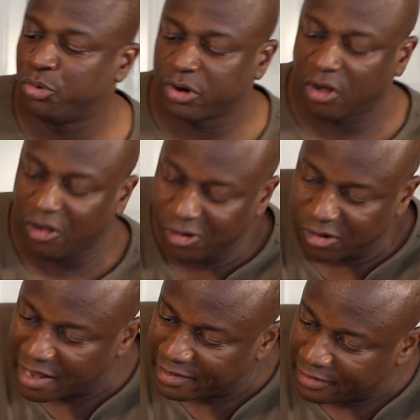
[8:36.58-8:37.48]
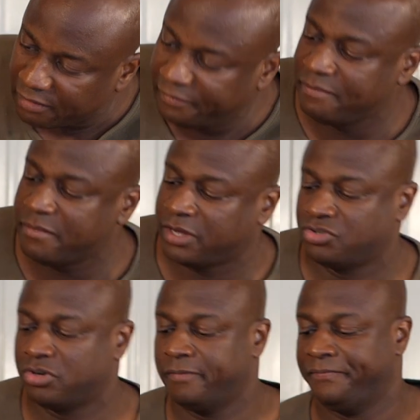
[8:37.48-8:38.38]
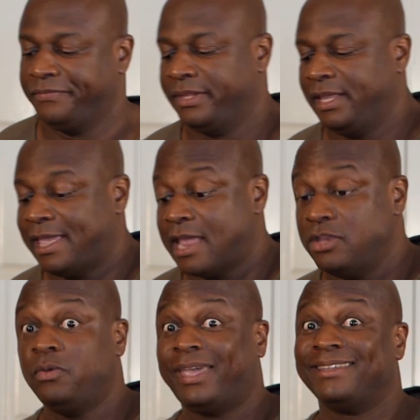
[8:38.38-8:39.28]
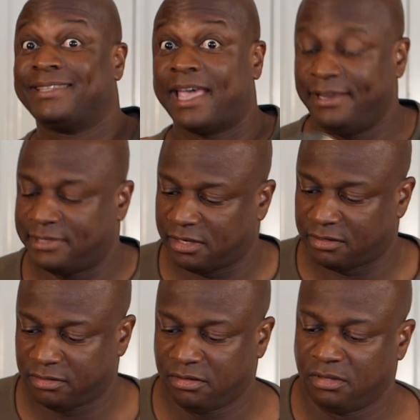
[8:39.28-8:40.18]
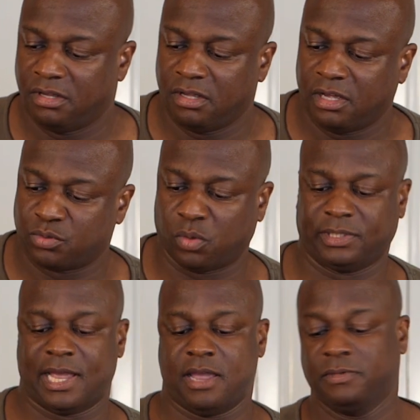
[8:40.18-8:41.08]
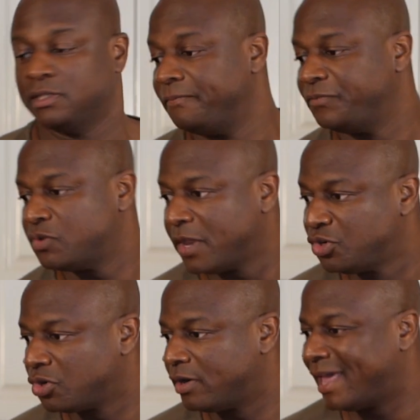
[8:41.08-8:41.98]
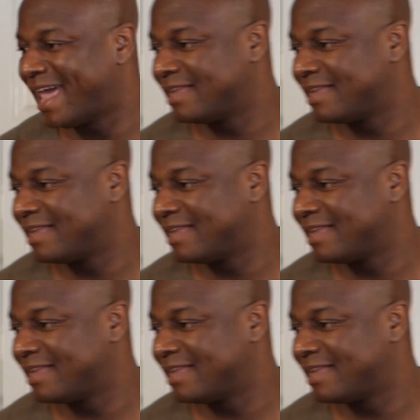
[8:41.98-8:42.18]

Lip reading: for all our lovely mixture. Again, you can taste it at all times to make sure that